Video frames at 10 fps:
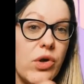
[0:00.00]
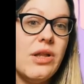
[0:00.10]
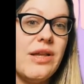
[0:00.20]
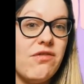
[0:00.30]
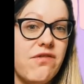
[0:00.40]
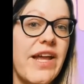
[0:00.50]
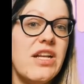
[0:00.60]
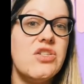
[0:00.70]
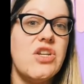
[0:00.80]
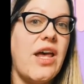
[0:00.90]

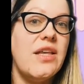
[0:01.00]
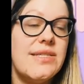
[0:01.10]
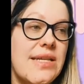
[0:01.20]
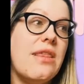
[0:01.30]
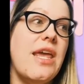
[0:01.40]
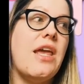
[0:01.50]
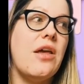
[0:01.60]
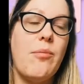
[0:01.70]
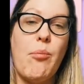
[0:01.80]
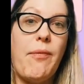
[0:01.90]
fetishized thing
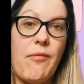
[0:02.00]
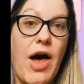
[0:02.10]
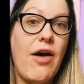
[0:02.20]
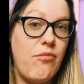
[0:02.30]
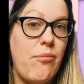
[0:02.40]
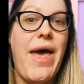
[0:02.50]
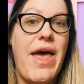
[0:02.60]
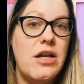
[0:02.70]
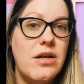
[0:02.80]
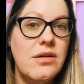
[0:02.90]
of
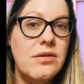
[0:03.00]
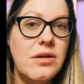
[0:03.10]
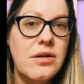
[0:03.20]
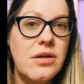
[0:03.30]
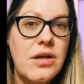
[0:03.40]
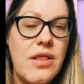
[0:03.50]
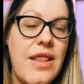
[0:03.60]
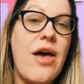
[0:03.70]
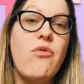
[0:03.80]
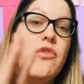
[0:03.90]
men,
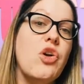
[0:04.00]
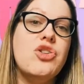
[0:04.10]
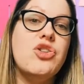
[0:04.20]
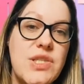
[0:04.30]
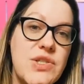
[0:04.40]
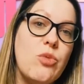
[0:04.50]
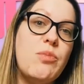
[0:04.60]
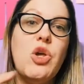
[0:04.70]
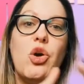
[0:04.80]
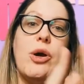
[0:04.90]
that virgins are
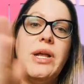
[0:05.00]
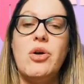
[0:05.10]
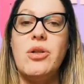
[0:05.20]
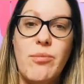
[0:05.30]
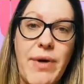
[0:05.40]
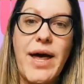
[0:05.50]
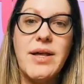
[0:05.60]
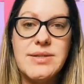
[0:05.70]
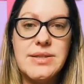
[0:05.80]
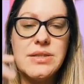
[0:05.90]
pure and are the best.